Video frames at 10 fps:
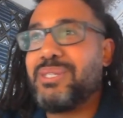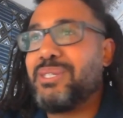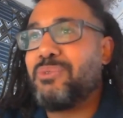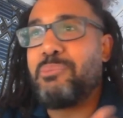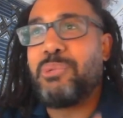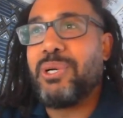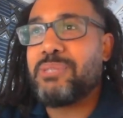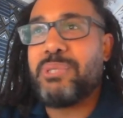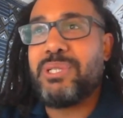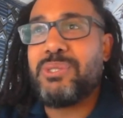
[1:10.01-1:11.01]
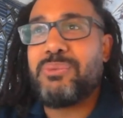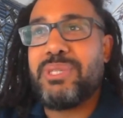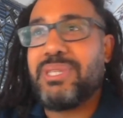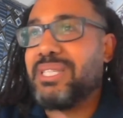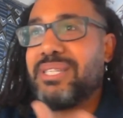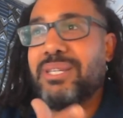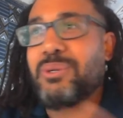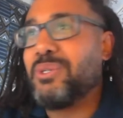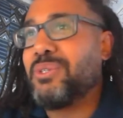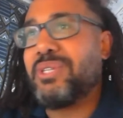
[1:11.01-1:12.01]
There's reports produced with listing
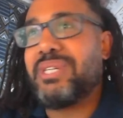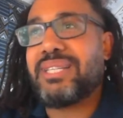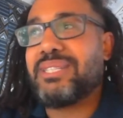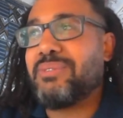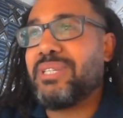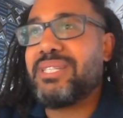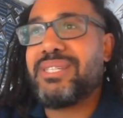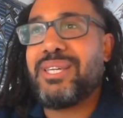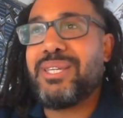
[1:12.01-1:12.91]
100 activists,